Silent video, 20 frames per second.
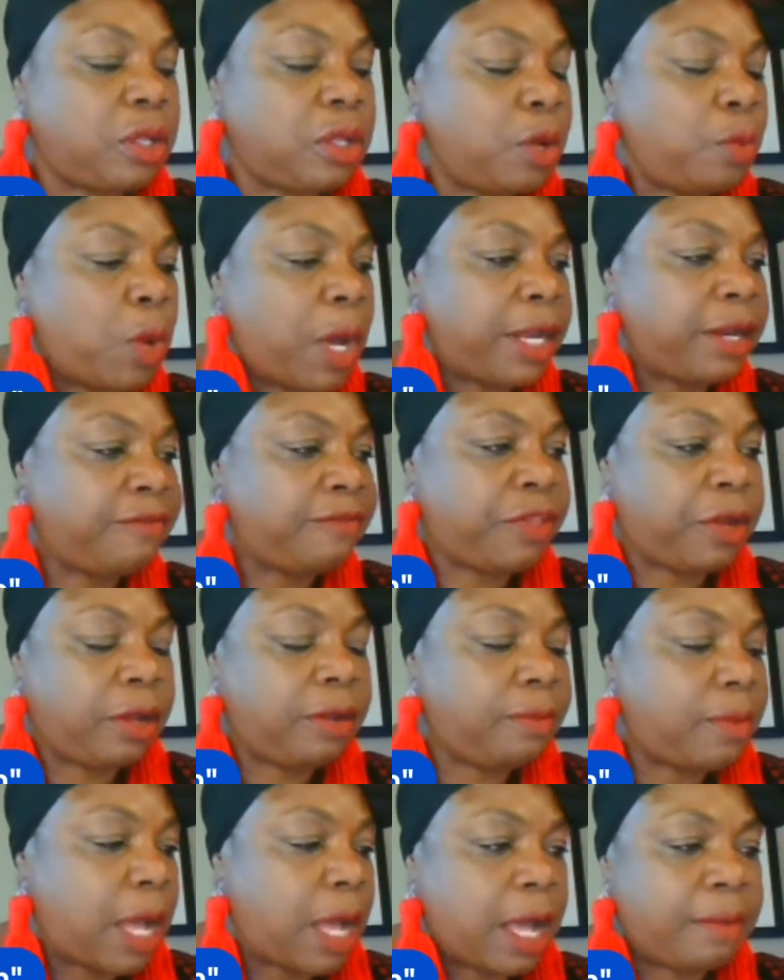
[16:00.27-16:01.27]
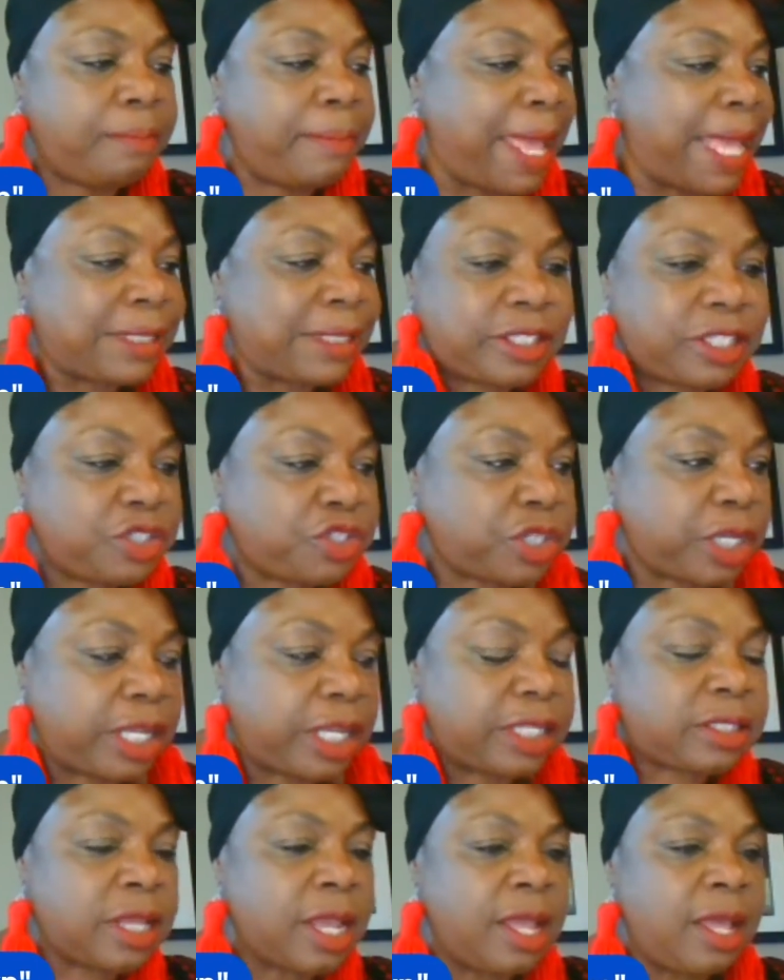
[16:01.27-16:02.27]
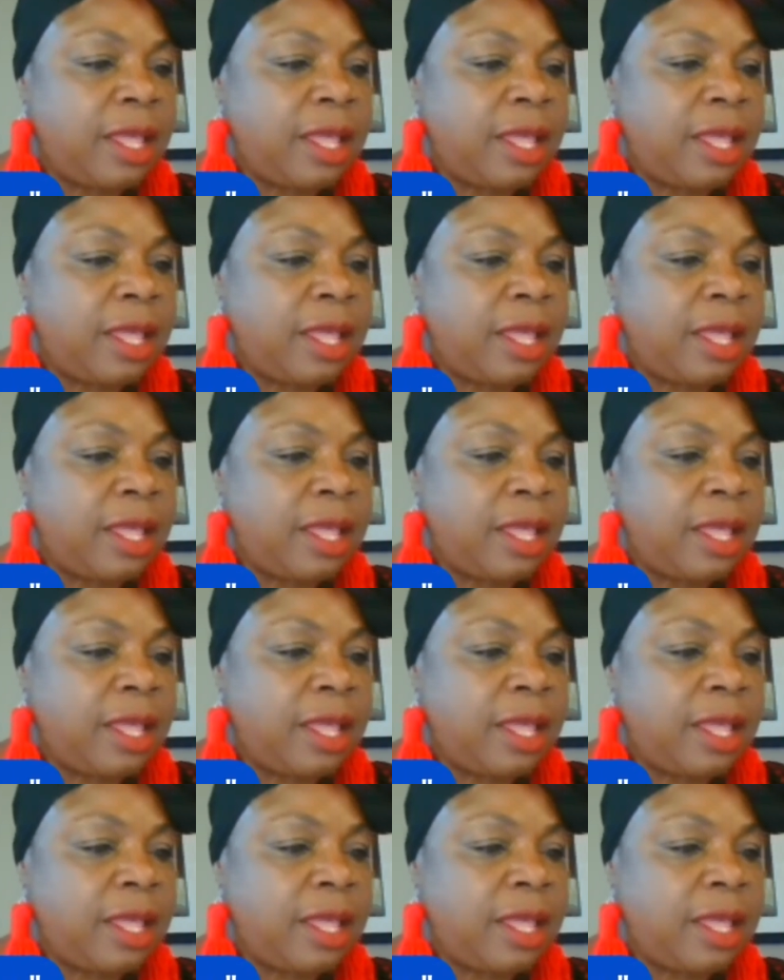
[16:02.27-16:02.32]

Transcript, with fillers: one of the uh, messages